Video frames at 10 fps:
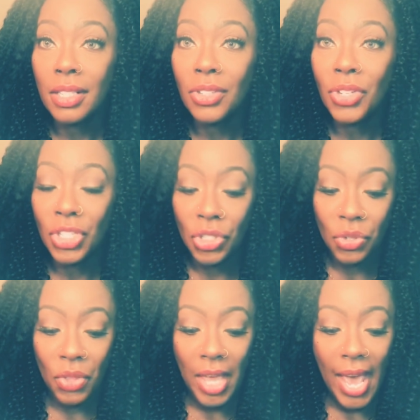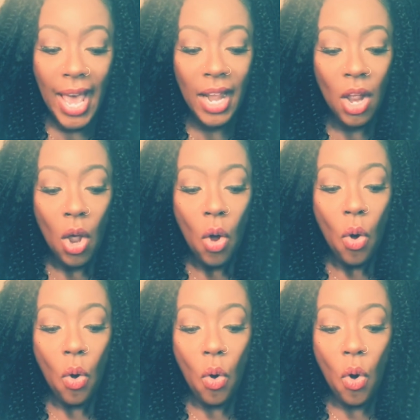You can do that,
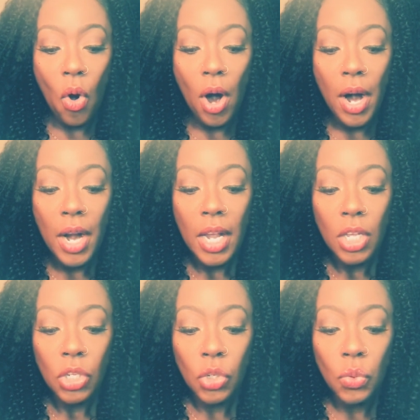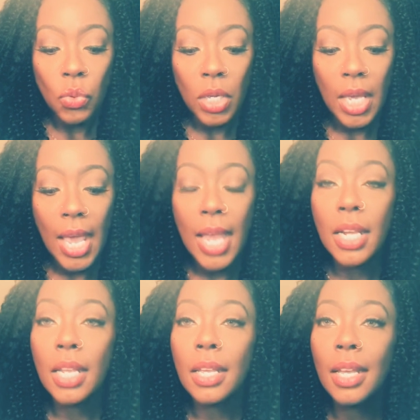or you
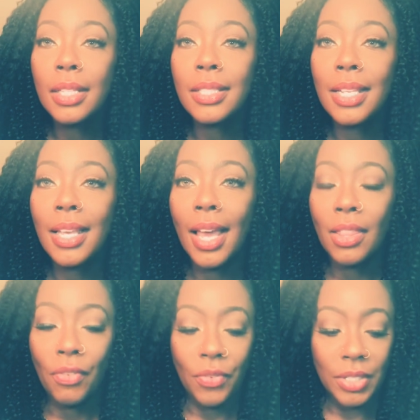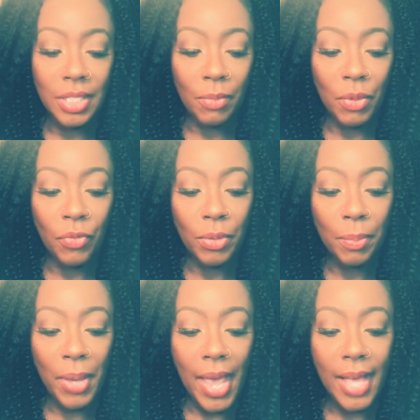can get together for someone from the
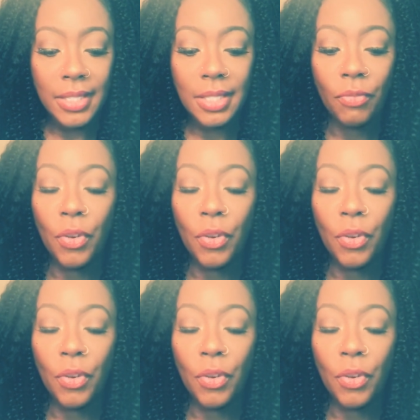past,